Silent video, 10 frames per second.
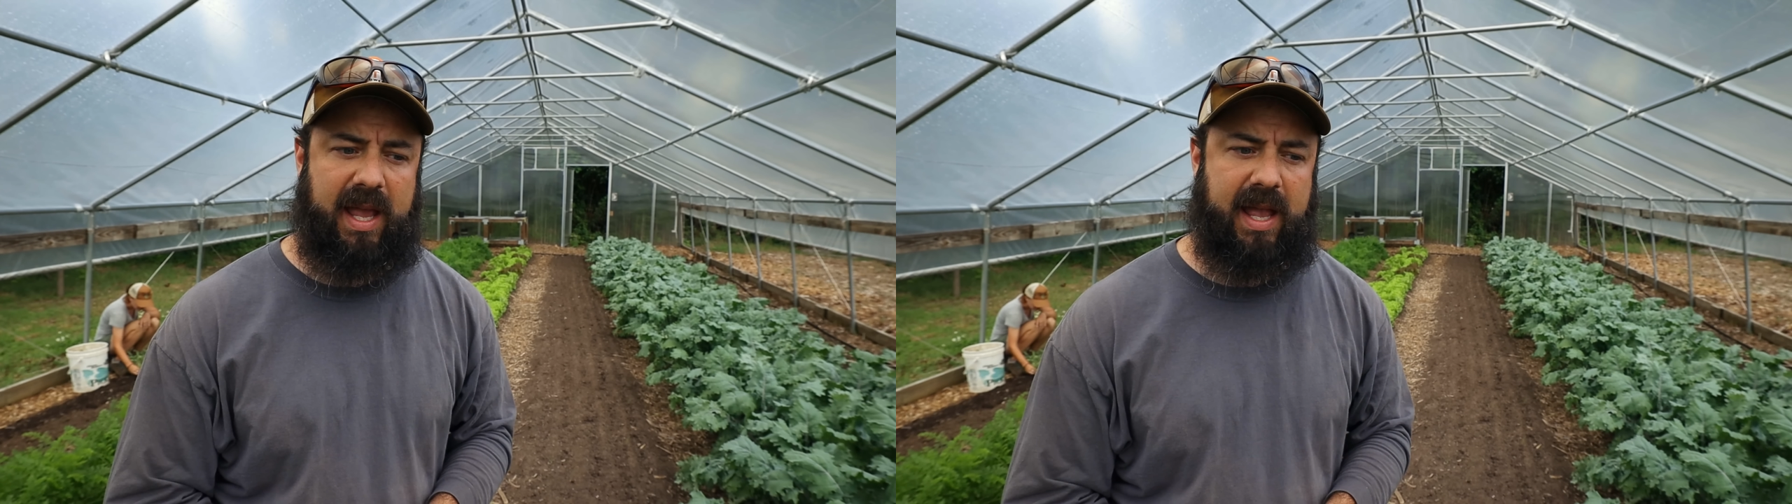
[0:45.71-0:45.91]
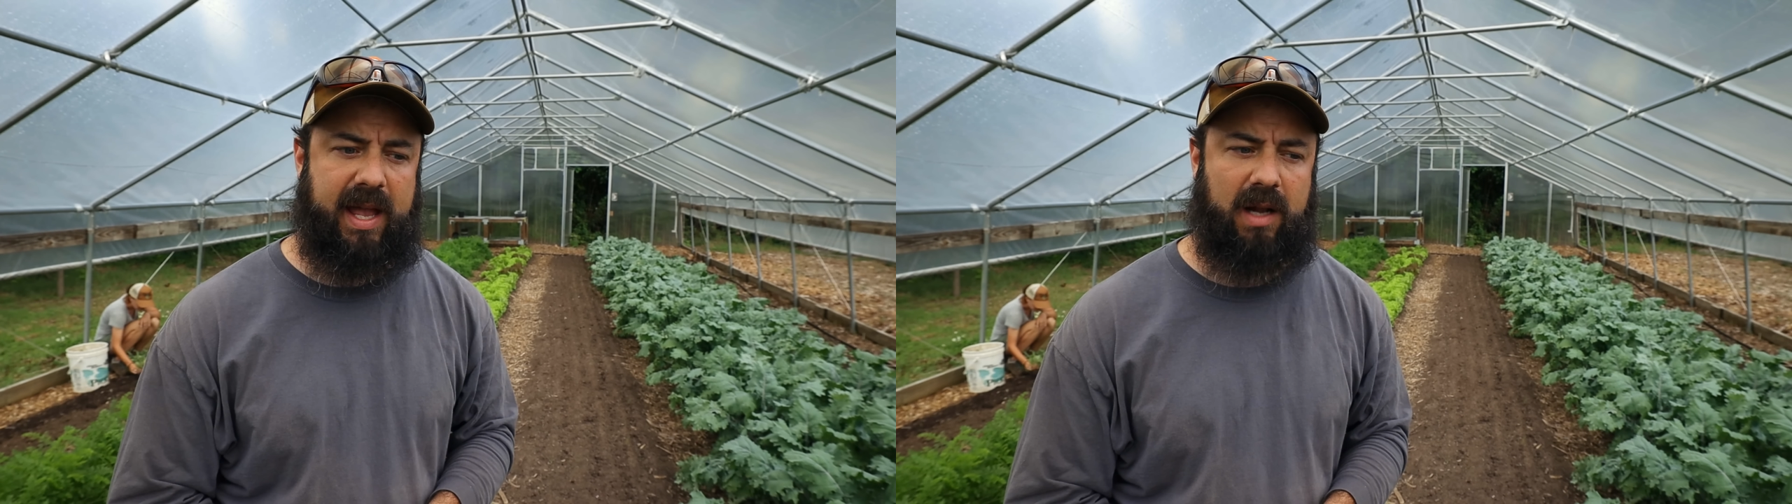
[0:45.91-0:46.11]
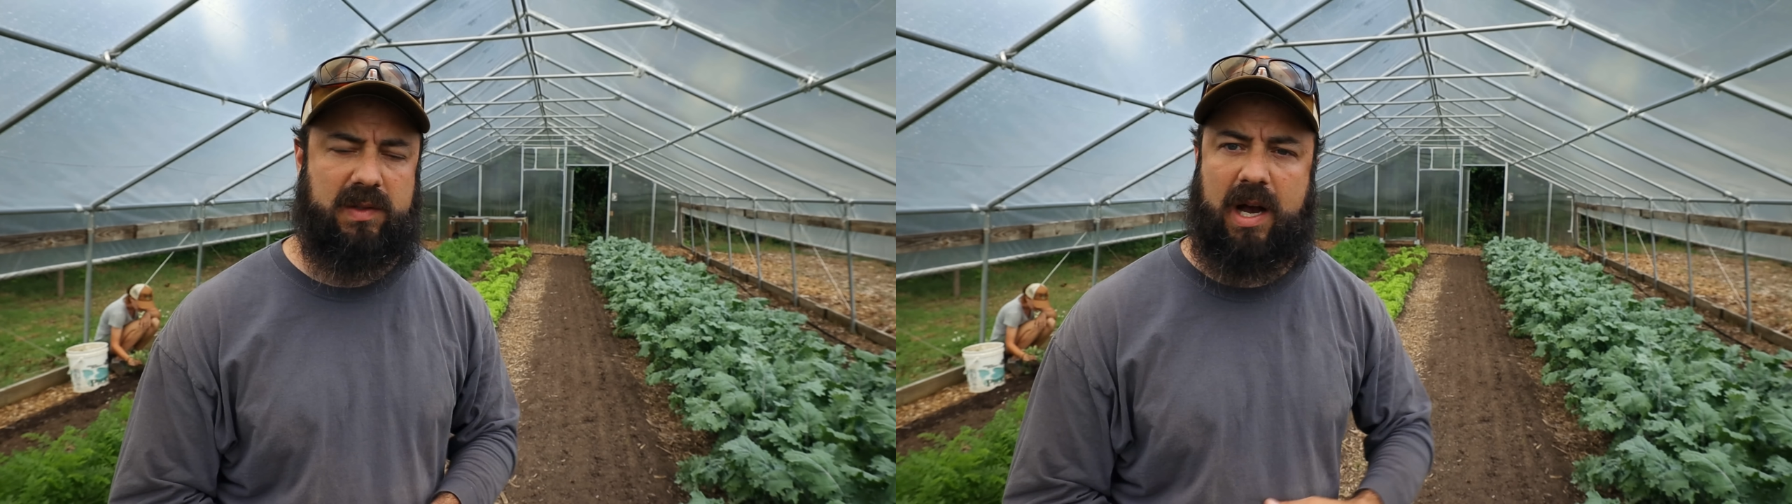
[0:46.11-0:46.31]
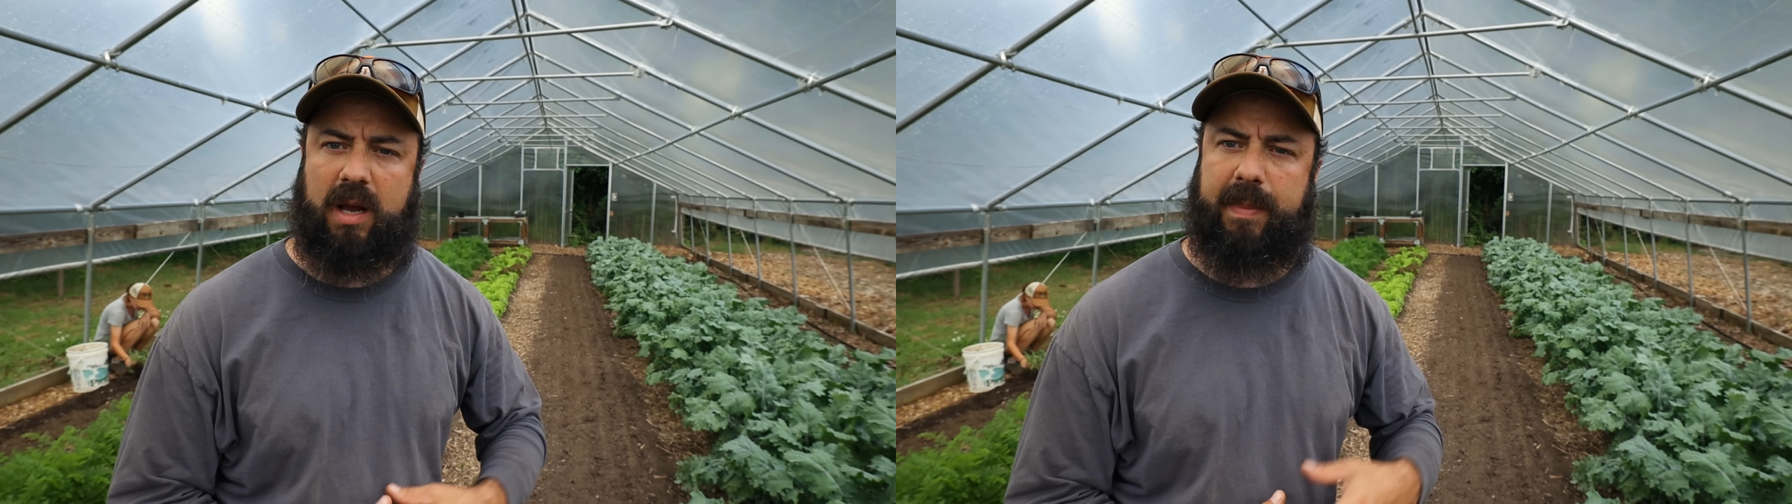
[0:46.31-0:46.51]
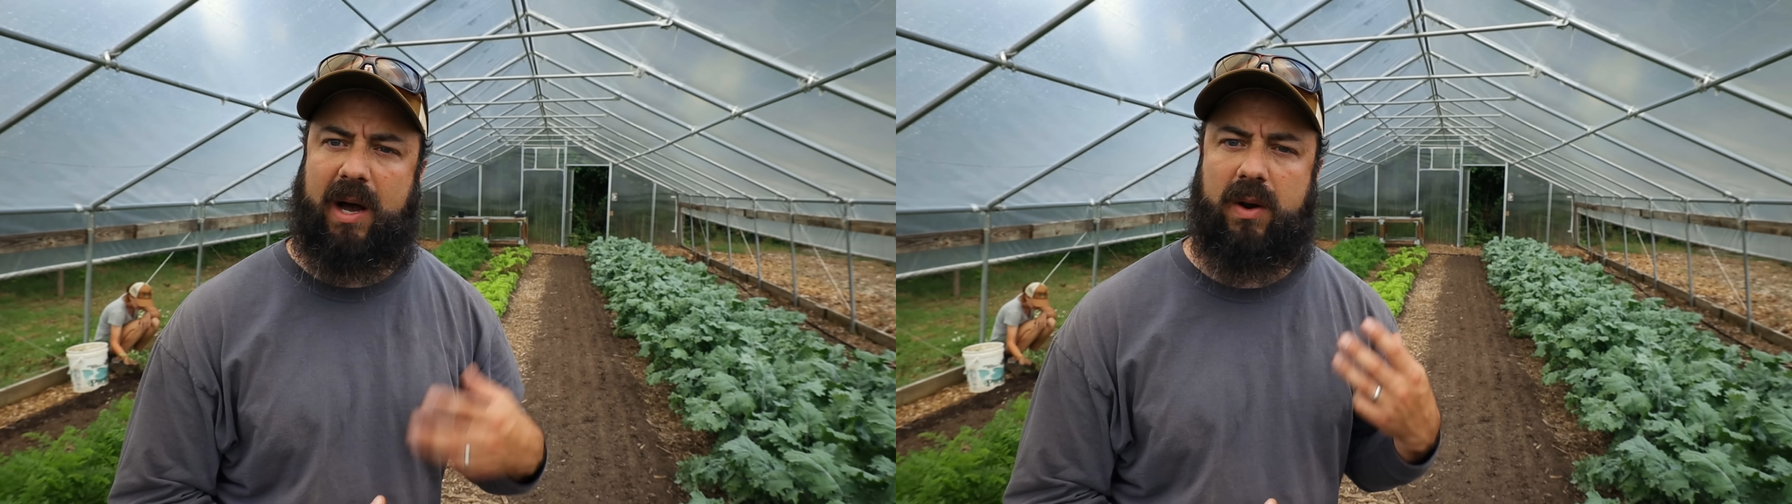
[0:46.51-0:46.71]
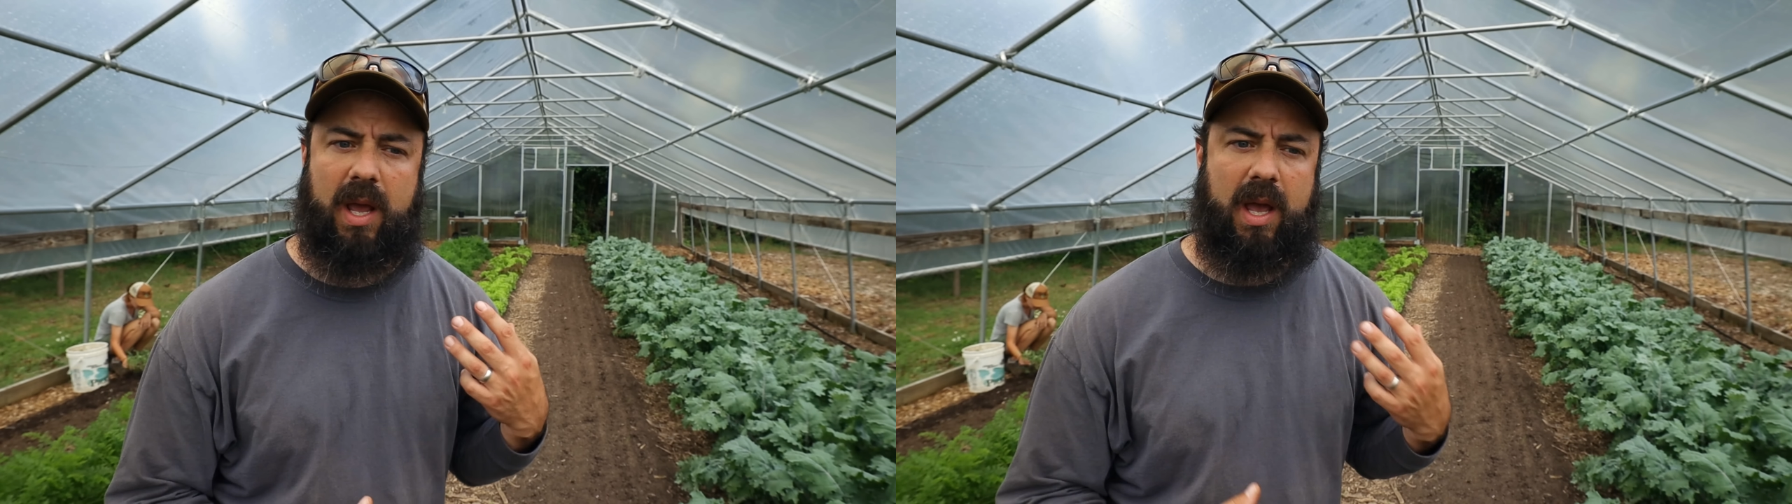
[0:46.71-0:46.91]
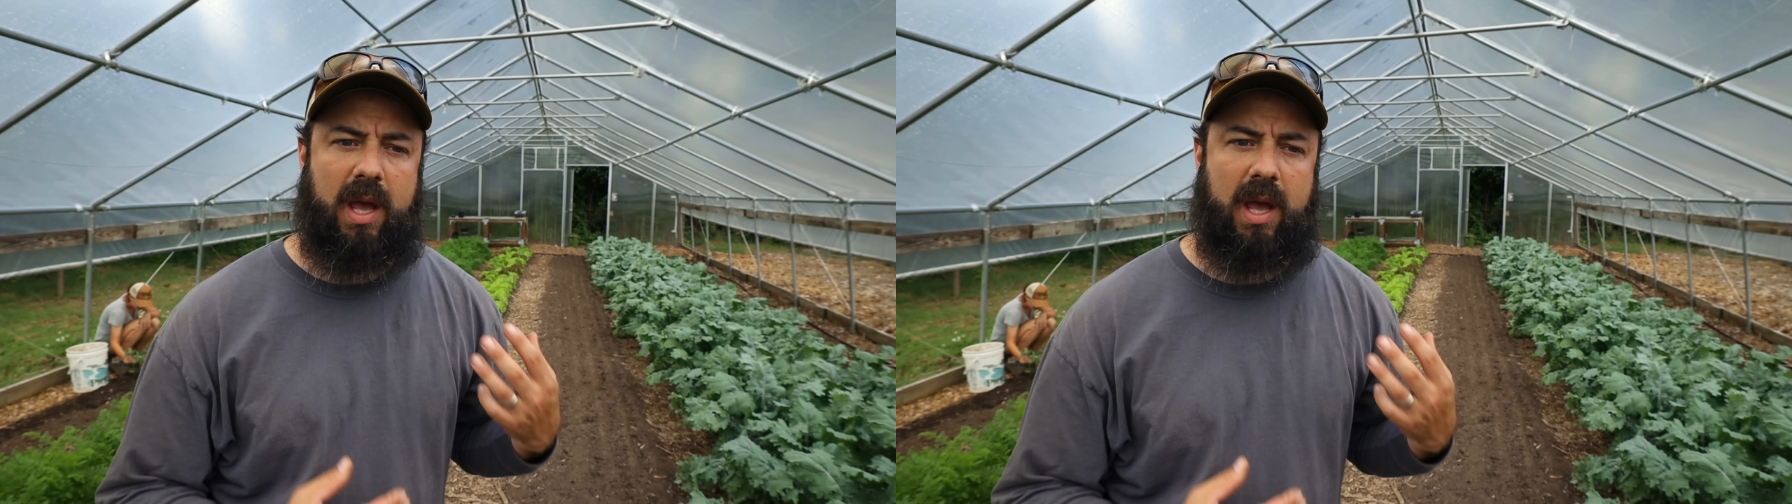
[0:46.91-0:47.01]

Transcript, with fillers: And I'll talk about